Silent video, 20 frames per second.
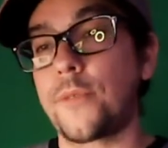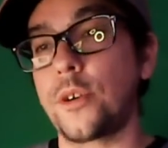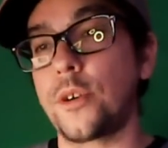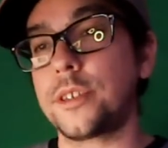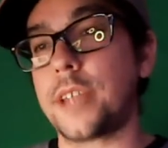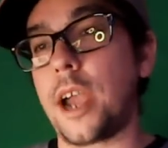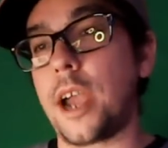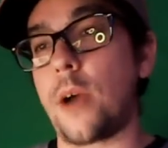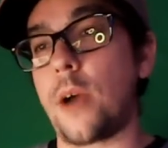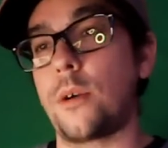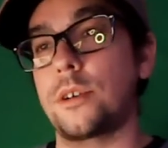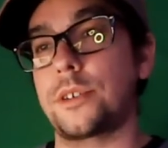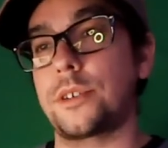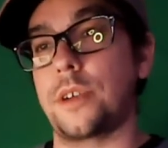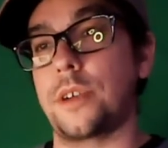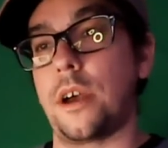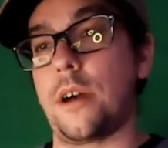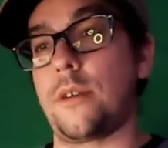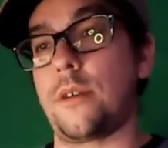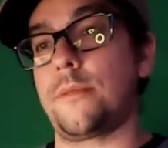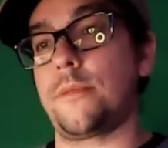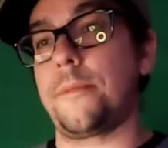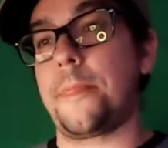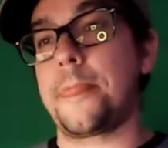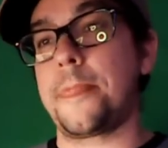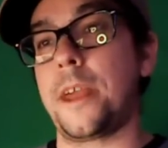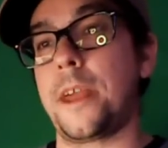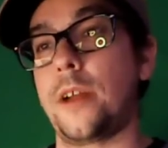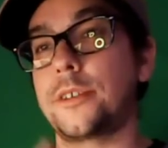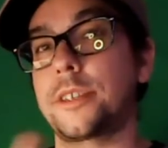or
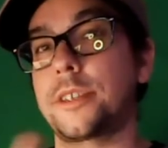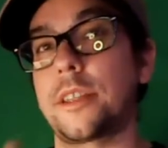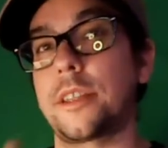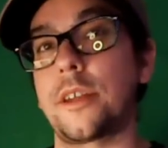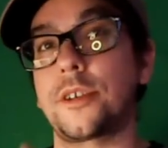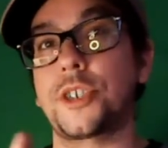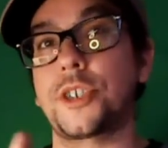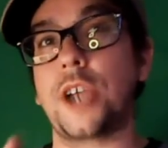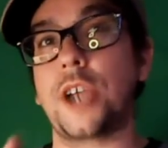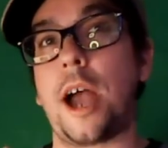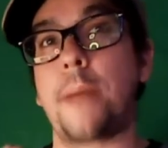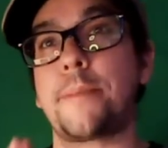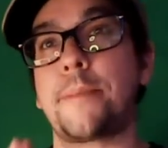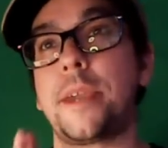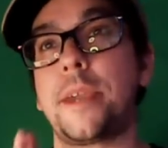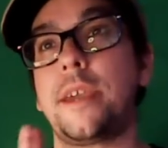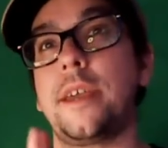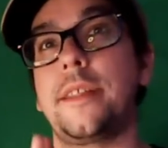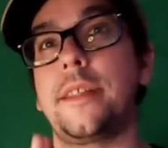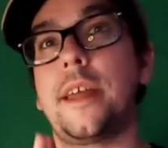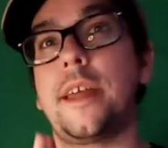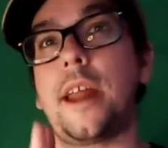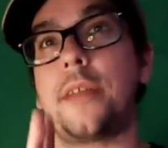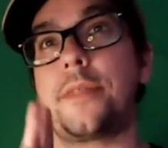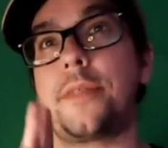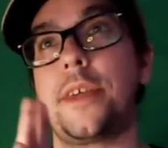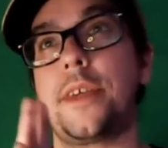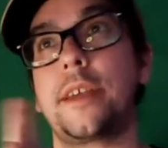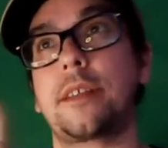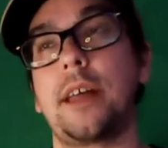so, you know, it's a little choppy. And then
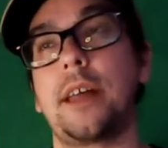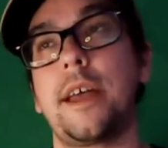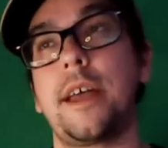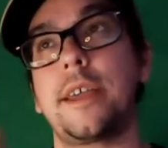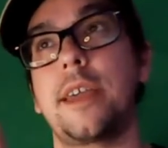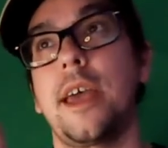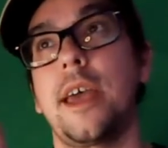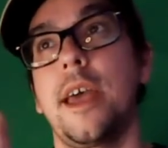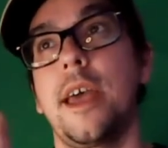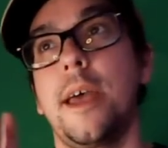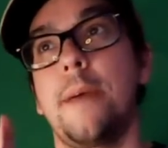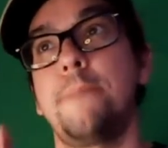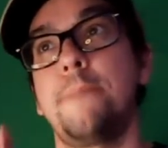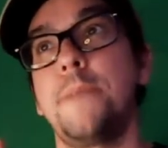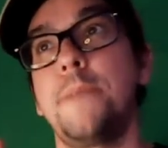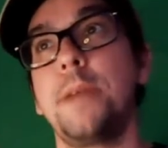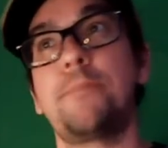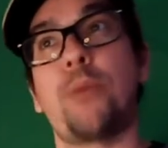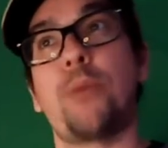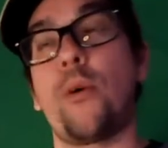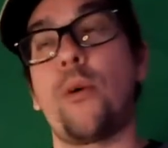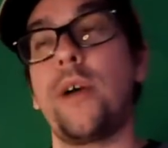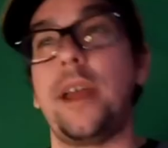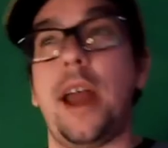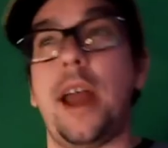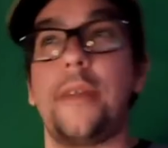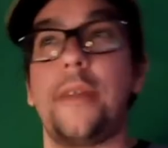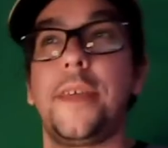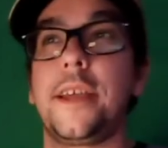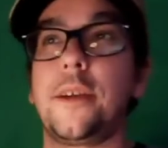I think like
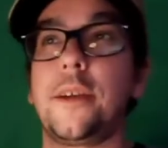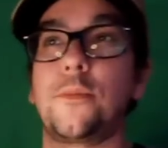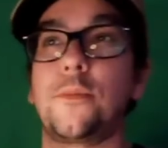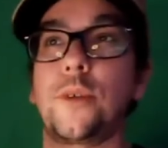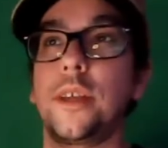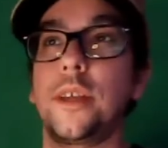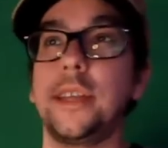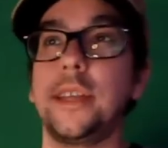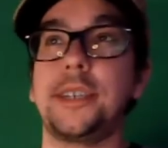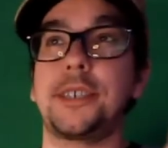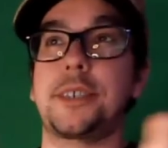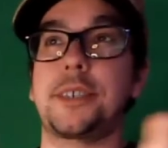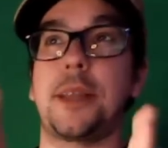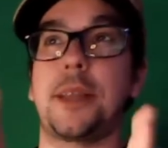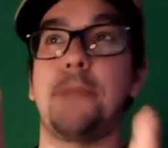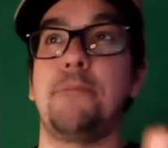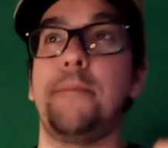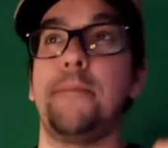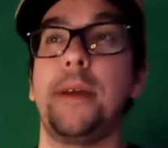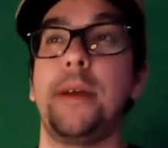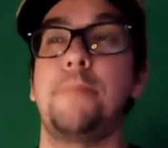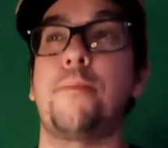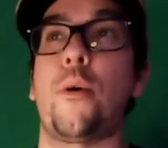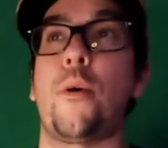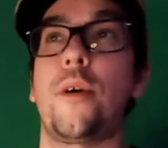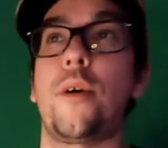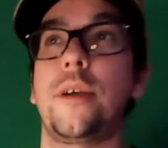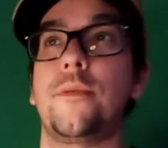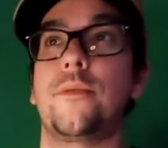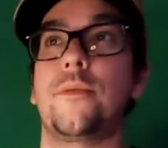midpoint, I think it really just in
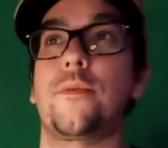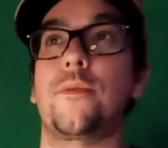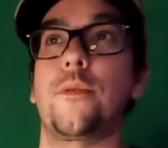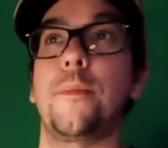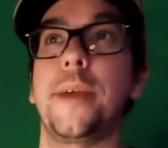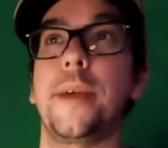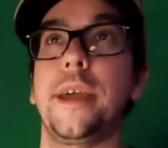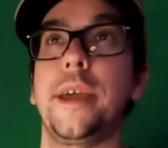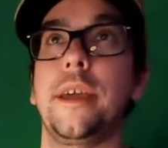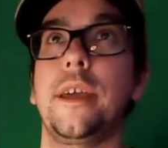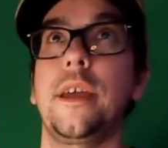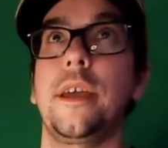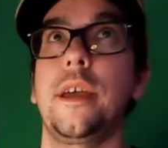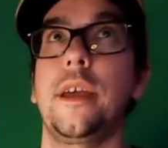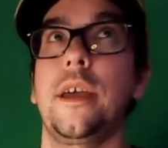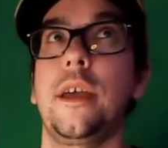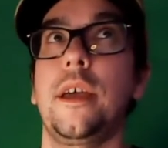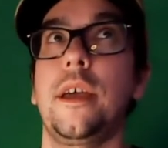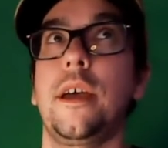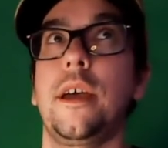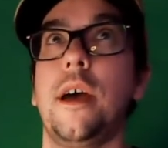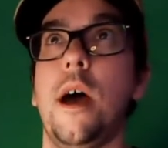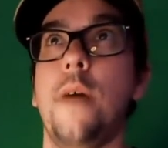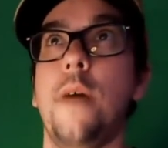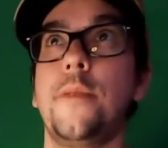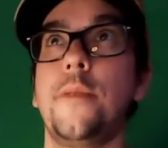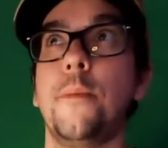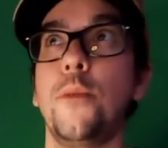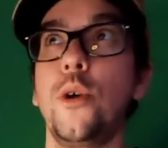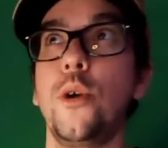midpoint for me
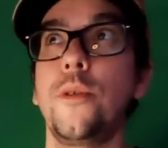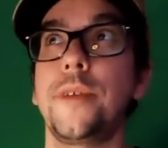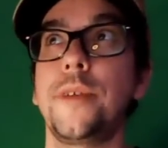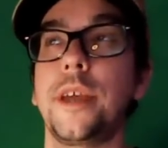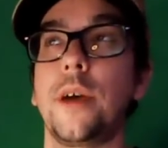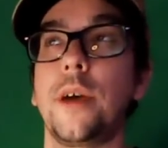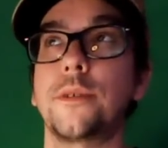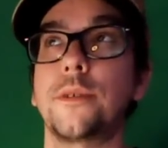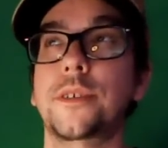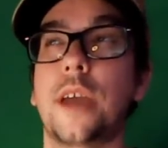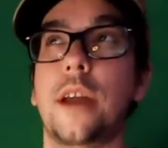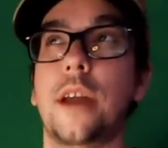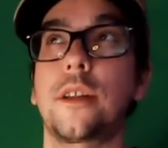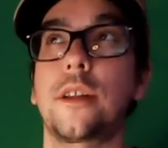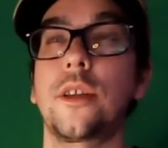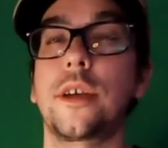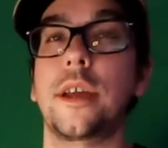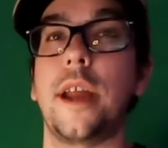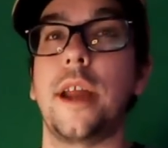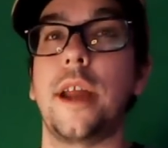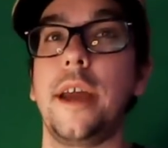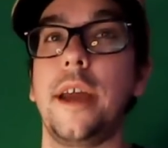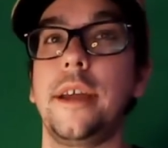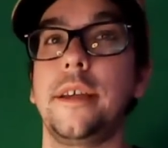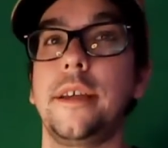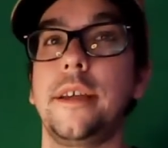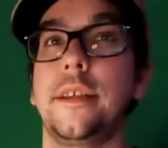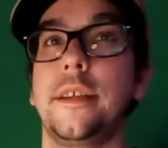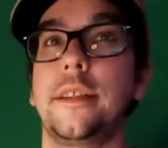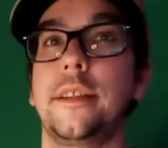of the movie, I was kind of looking at
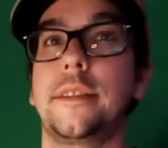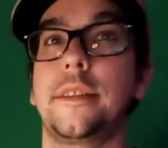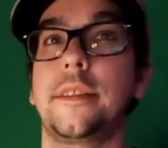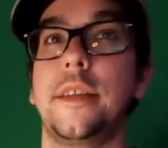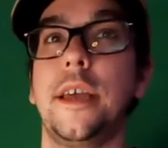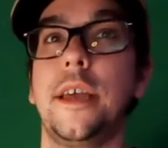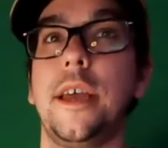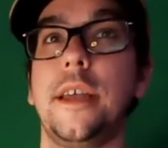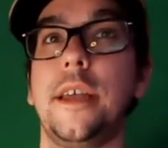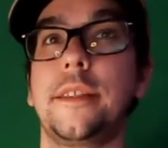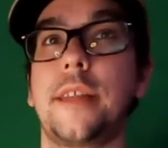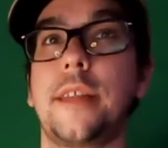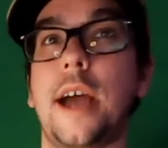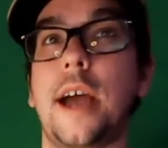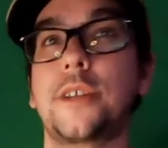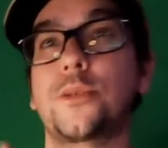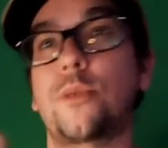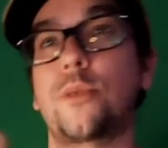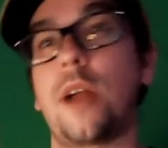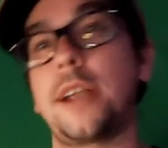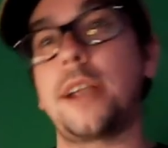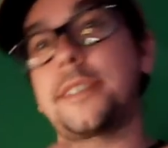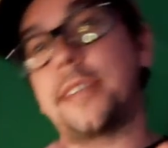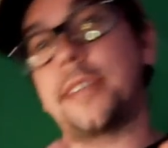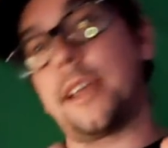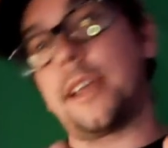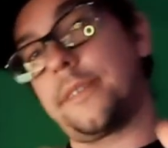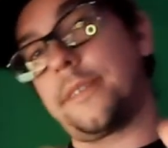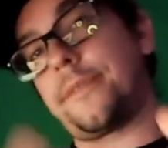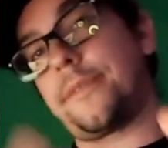it. That's where I
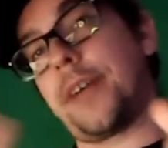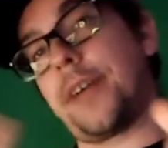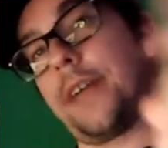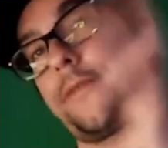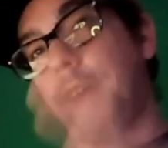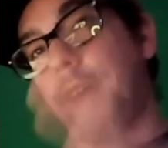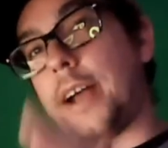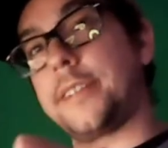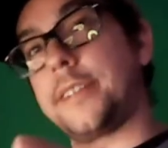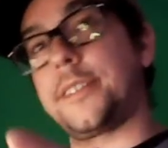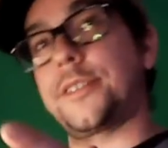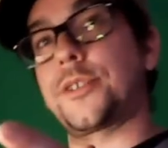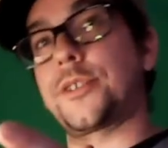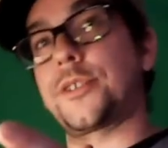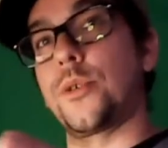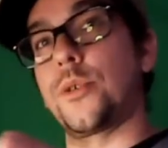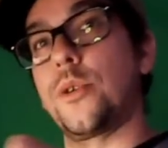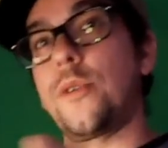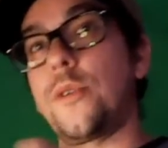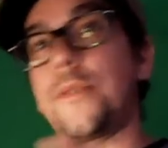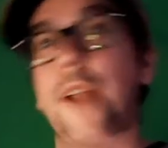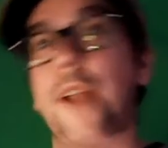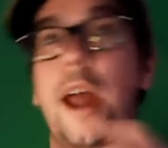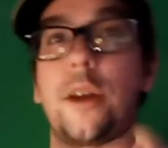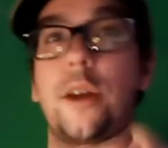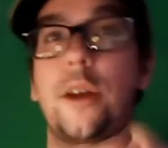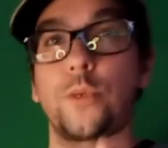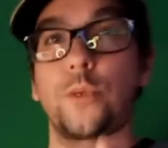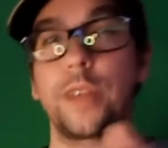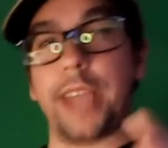said it finds its groove,
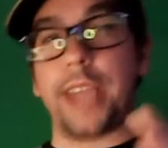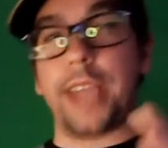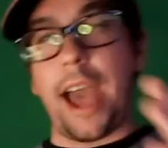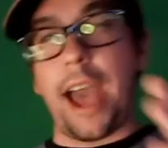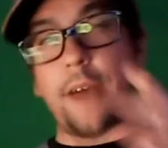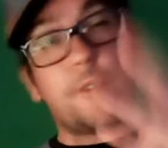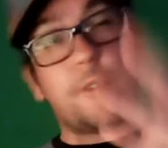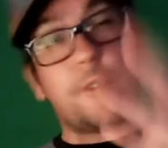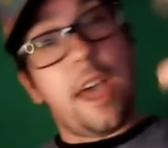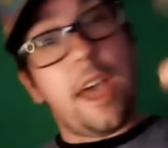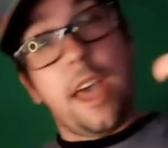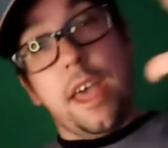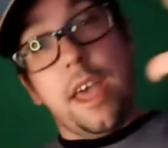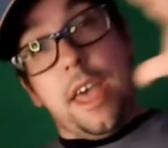and I don't really have